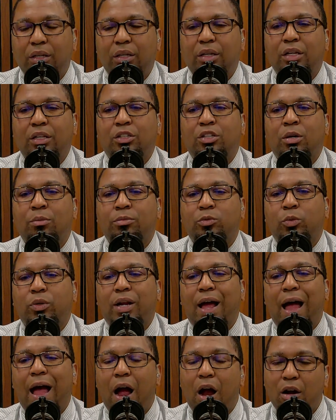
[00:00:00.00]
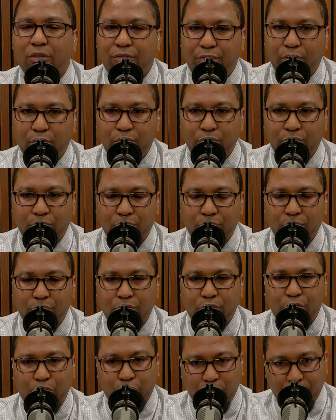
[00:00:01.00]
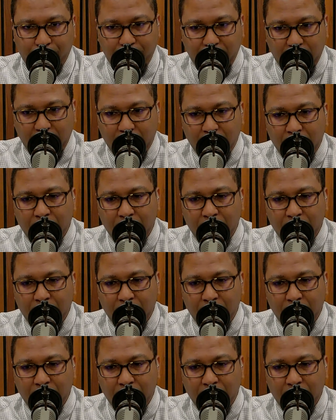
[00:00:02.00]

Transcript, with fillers: in terms of what our view should be,